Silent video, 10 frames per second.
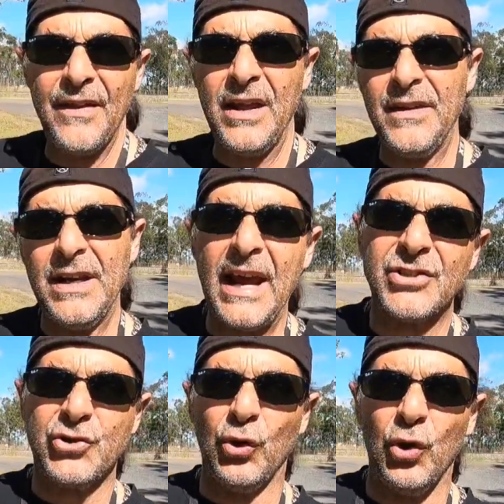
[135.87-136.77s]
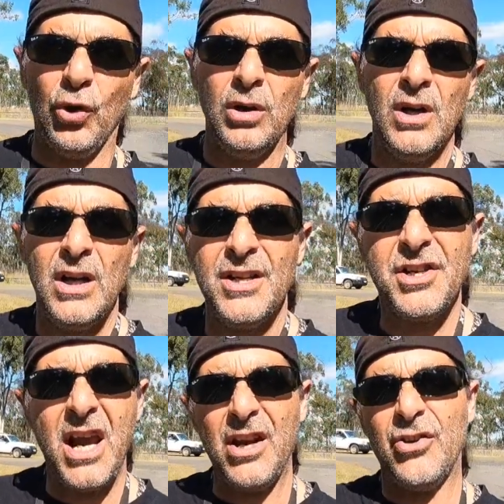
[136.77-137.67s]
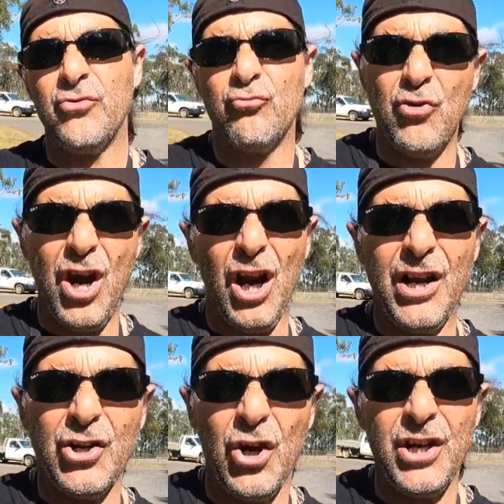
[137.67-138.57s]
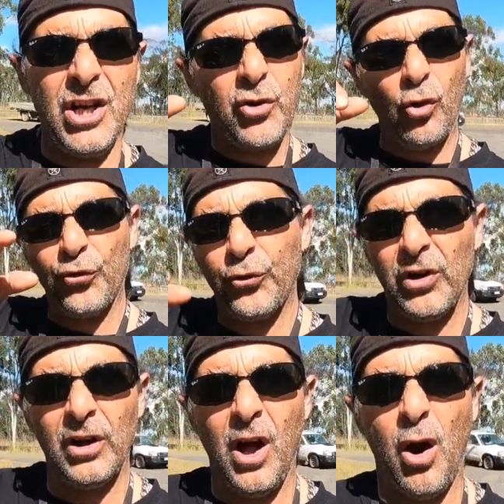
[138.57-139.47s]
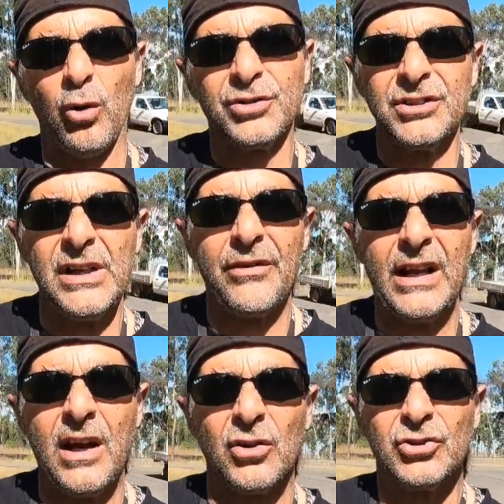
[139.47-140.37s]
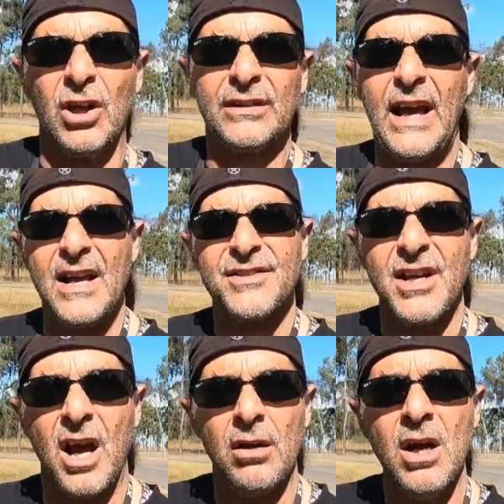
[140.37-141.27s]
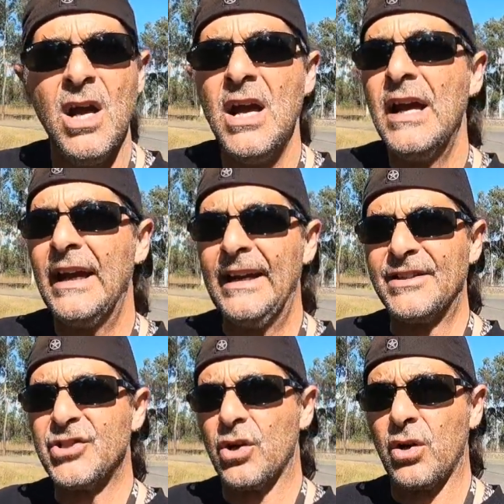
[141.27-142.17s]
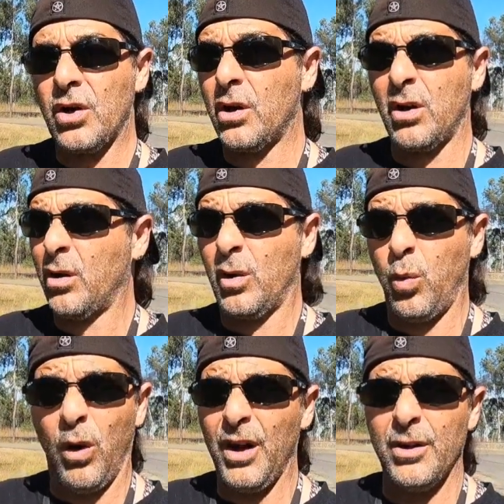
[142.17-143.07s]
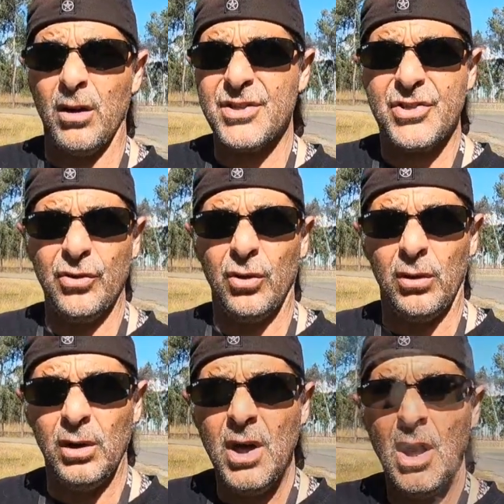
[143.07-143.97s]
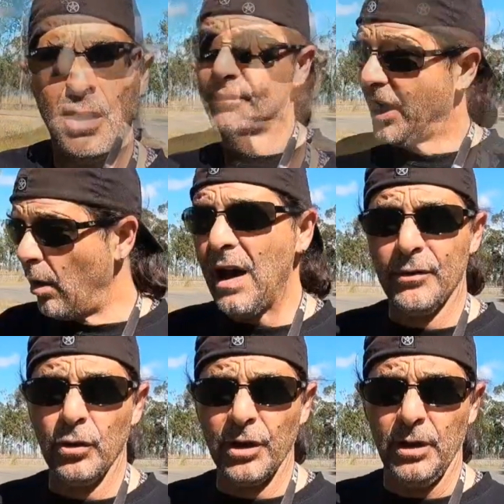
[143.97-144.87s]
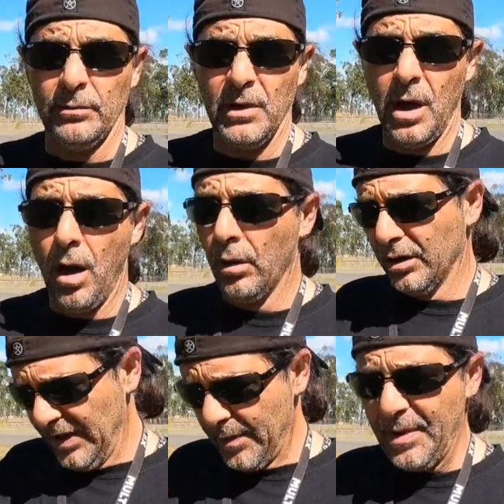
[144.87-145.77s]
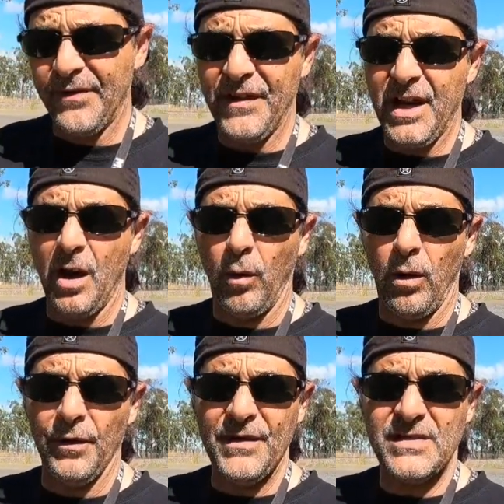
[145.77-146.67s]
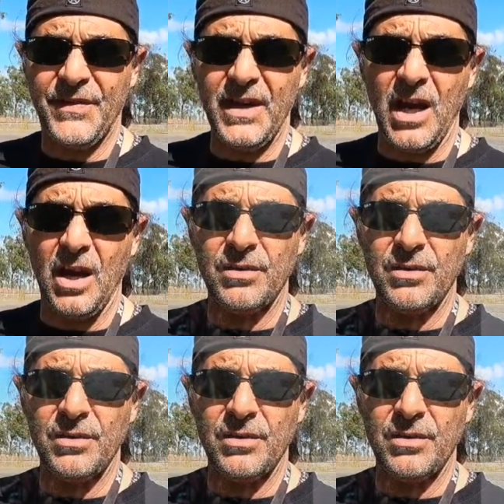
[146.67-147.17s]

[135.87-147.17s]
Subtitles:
then the next tour is you get really dirty. You crawl through little holes and everything else like that. So it's quite a nice tour. Go have a look at them. I'll leave a bit of video on this video